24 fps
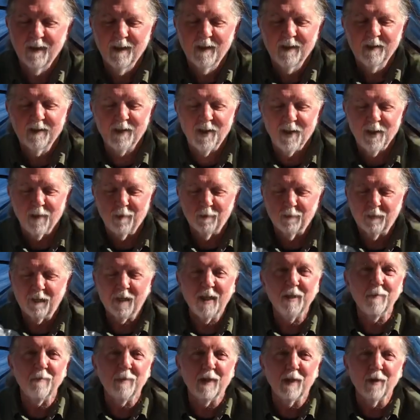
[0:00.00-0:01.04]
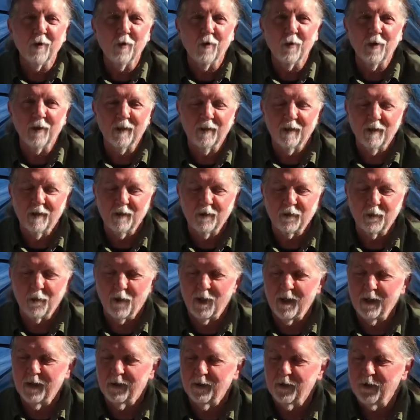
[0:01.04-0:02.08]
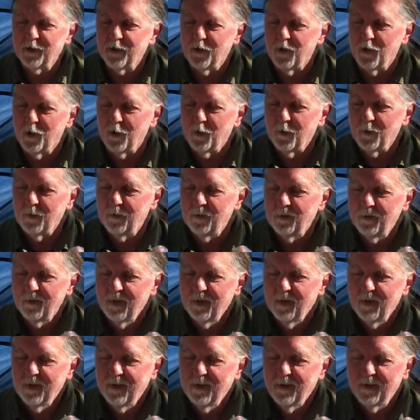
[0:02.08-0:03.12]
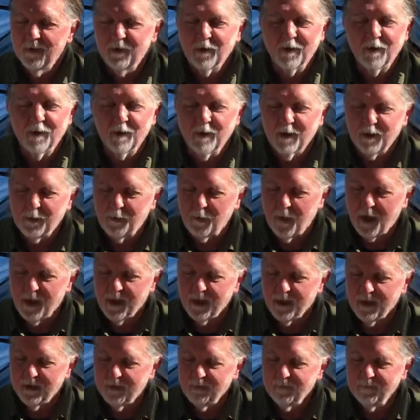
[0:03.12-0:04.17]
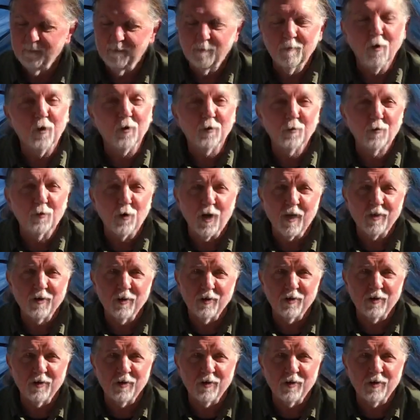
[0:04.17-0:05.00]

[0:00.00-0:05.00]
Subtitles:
to help keep me going on trail. So this is my most precious